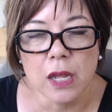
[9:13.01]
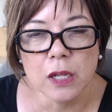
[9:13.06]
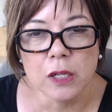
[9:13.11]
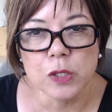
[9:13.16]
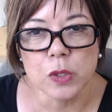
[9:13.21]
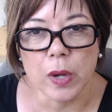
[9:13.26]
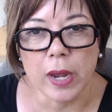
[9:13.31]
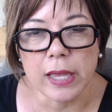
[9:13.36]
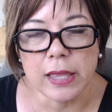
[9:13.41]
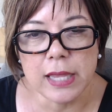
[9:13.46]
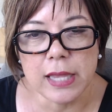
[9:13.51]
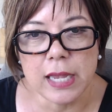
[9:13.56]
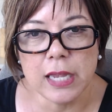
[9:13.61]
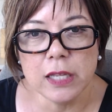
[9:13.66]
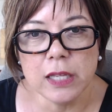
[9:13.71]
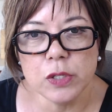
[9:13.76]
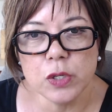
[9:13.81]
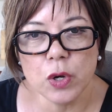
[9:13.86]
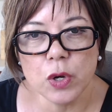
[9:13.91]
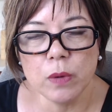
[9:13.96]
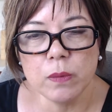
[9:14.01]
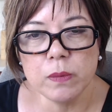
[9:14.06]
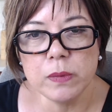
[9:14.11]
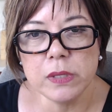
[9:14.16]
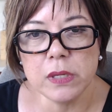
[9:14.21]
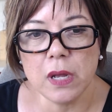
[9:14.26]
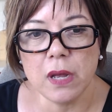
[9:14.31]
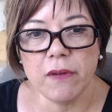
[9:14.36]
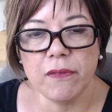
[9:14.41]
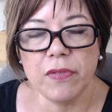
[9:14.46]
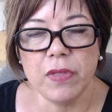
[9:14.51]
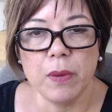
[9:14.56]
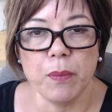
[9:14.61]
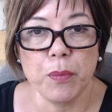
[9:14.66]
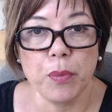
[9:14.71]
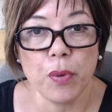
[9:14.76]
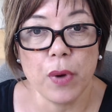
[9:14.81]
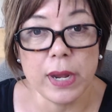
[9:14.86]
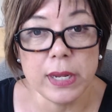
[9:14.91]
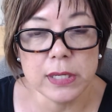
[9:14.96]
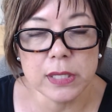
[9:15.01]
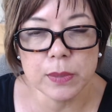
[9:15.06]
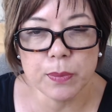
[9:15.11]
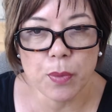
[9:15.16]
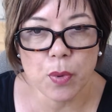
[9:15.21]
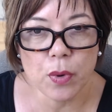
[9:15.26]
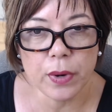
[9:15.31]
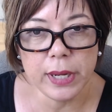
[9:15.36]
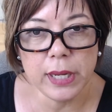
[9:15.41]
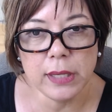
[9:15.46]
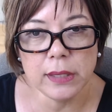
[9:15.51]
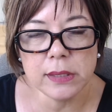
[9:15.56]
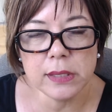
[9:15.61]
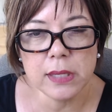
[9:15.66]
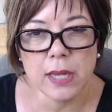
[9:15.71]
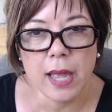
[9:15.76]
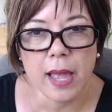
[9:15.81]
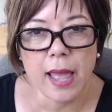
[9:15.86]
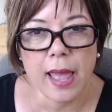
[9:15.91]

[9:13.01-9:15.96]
So I think in terms of the price point,